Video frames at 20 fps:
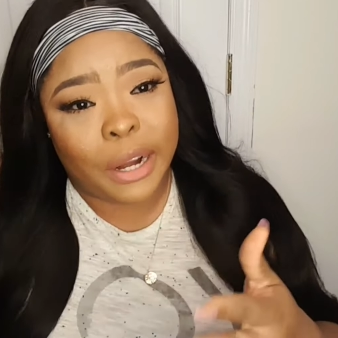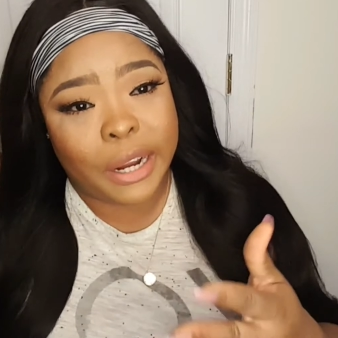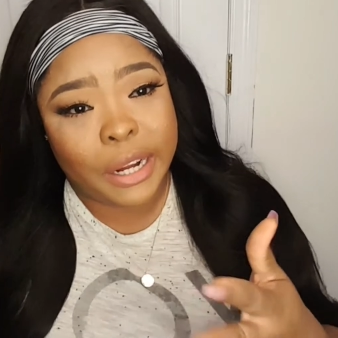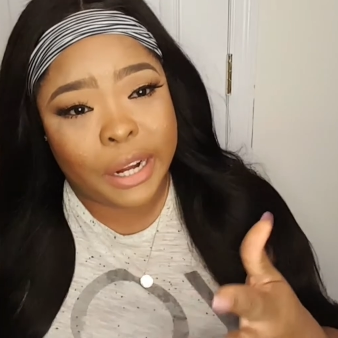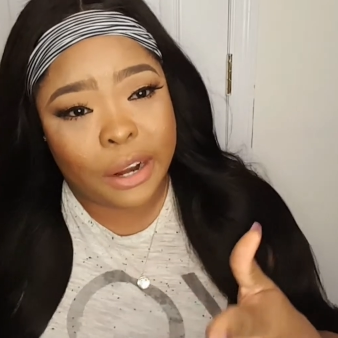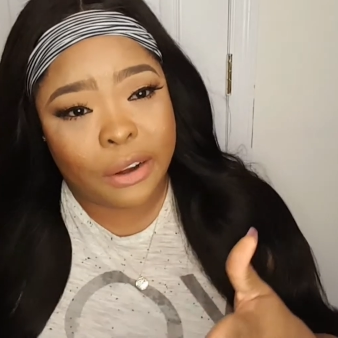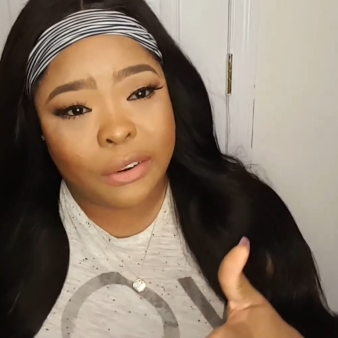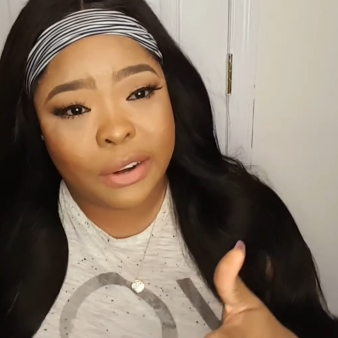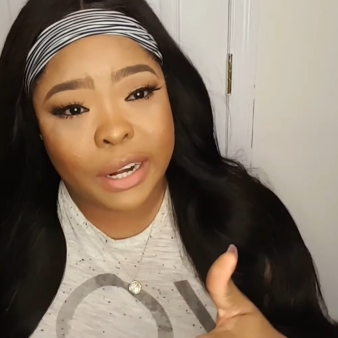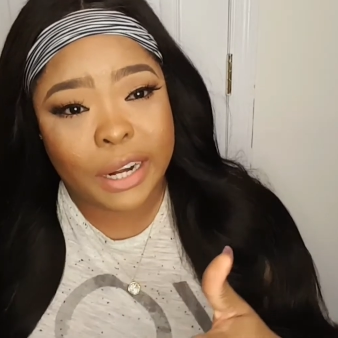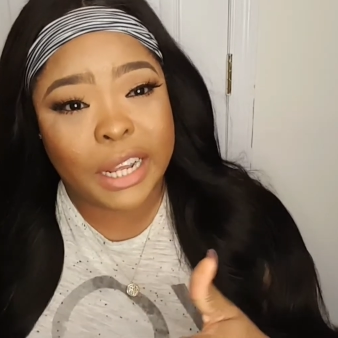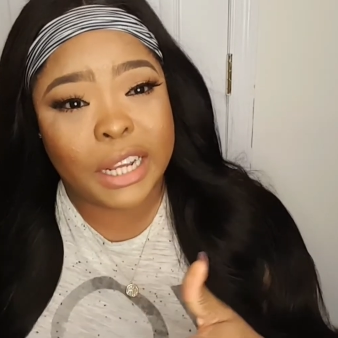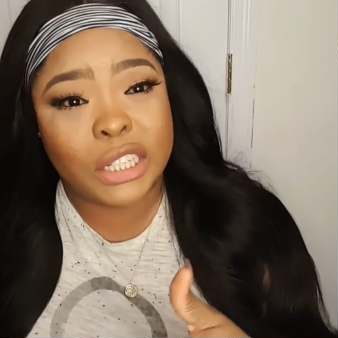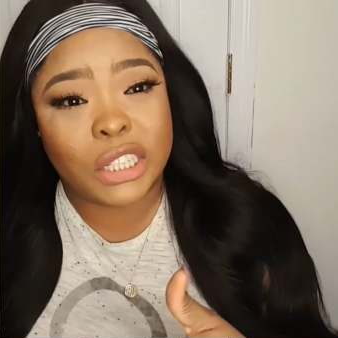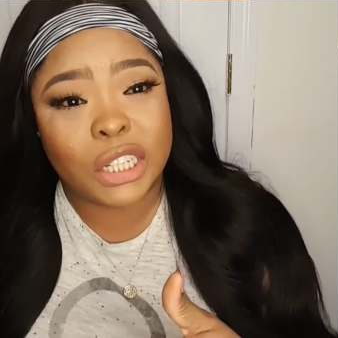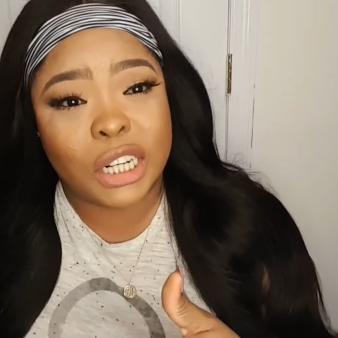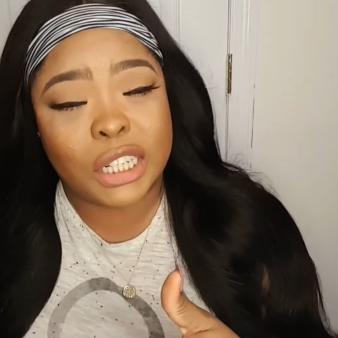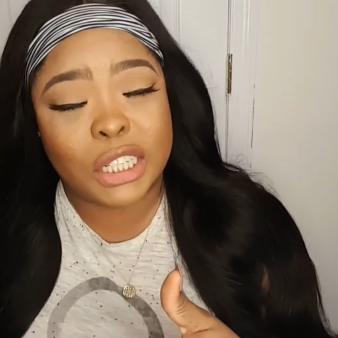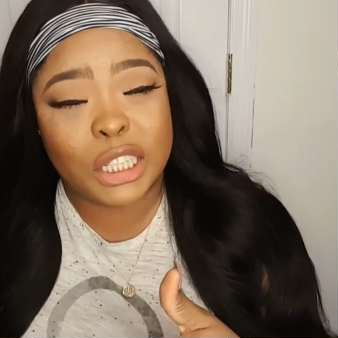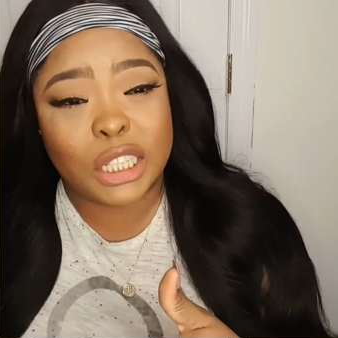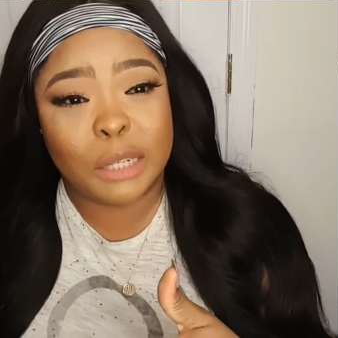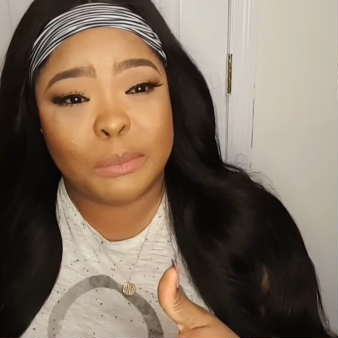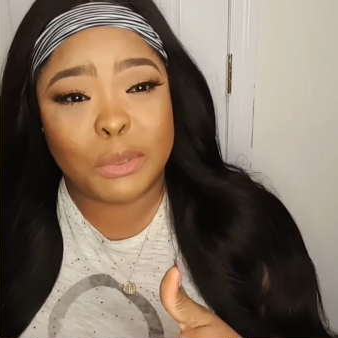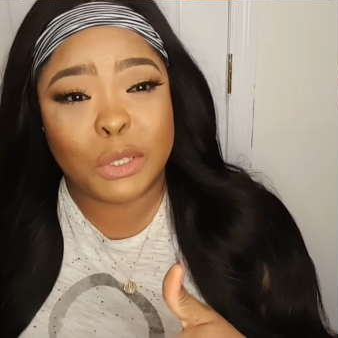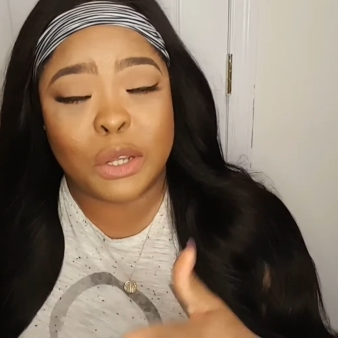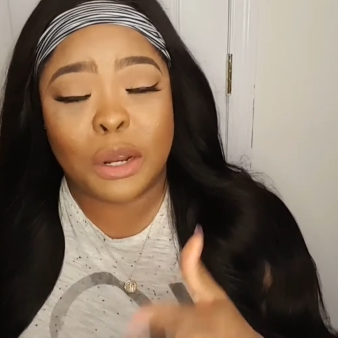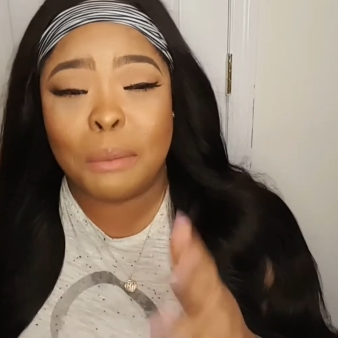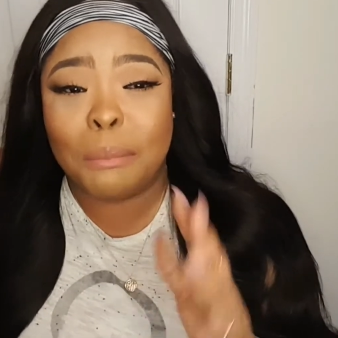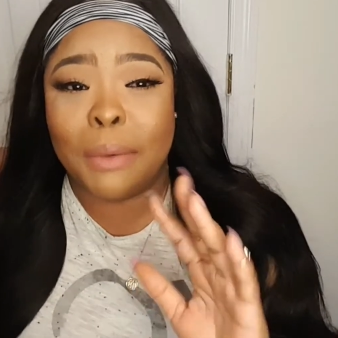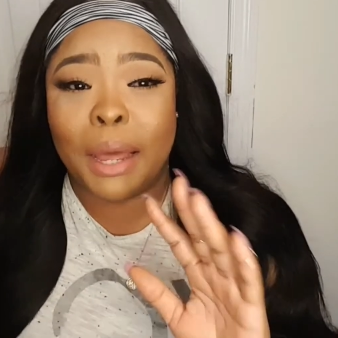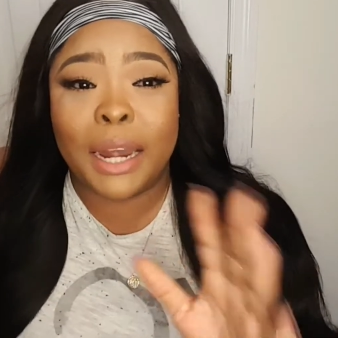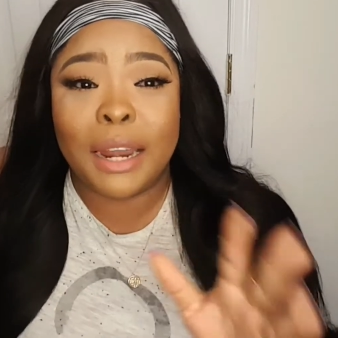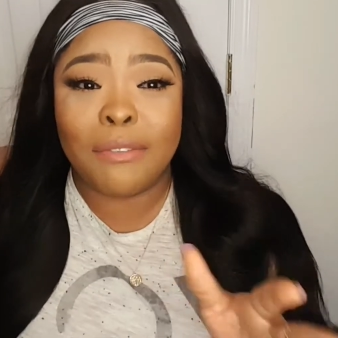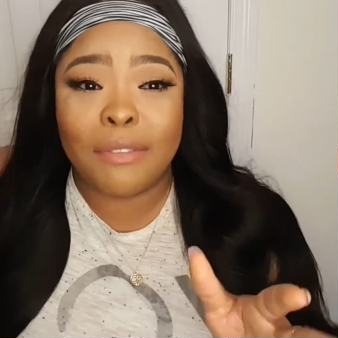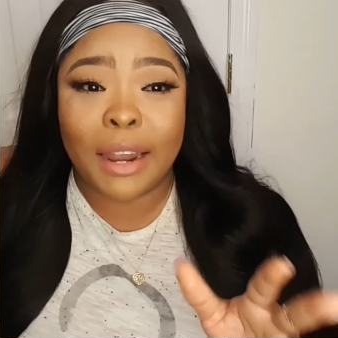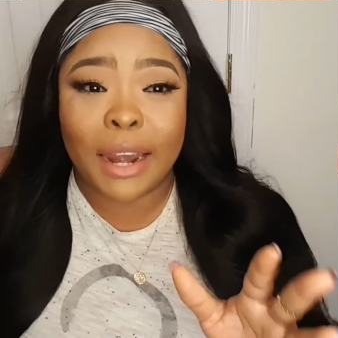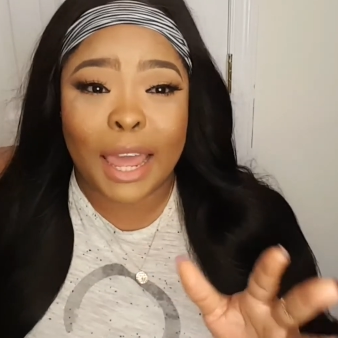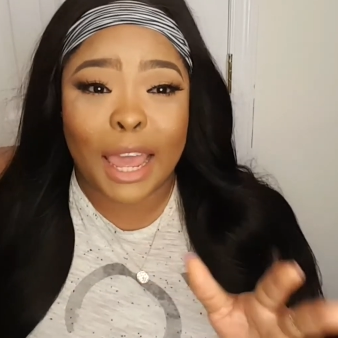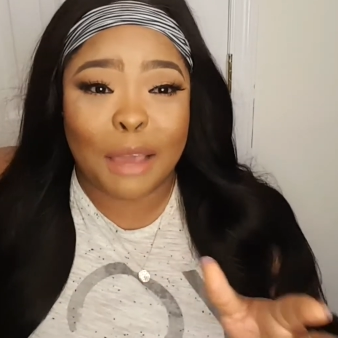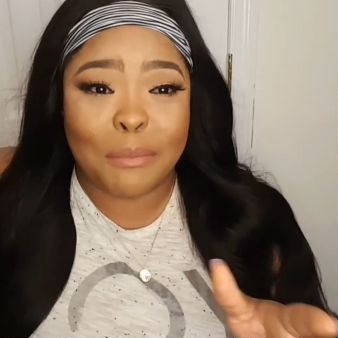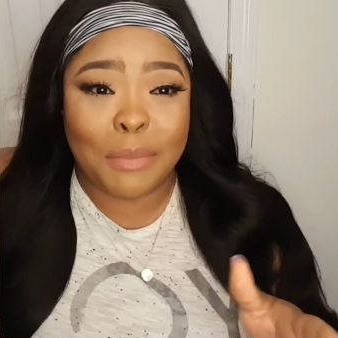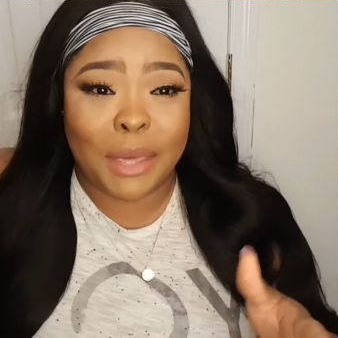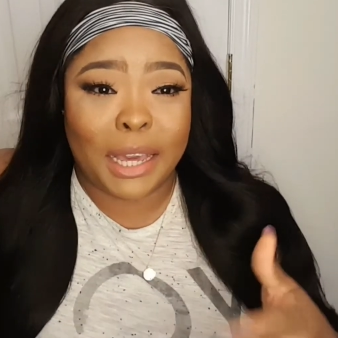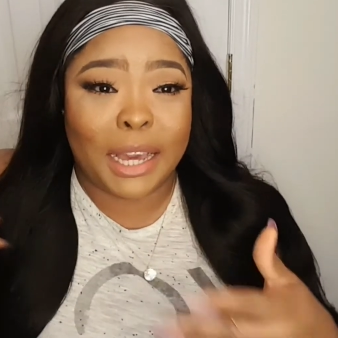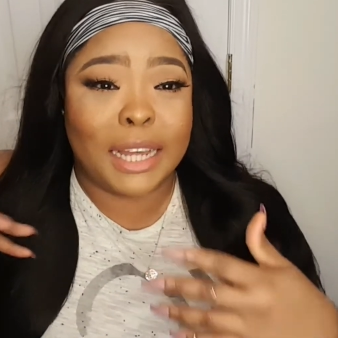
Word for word: in a relationship so the man never like me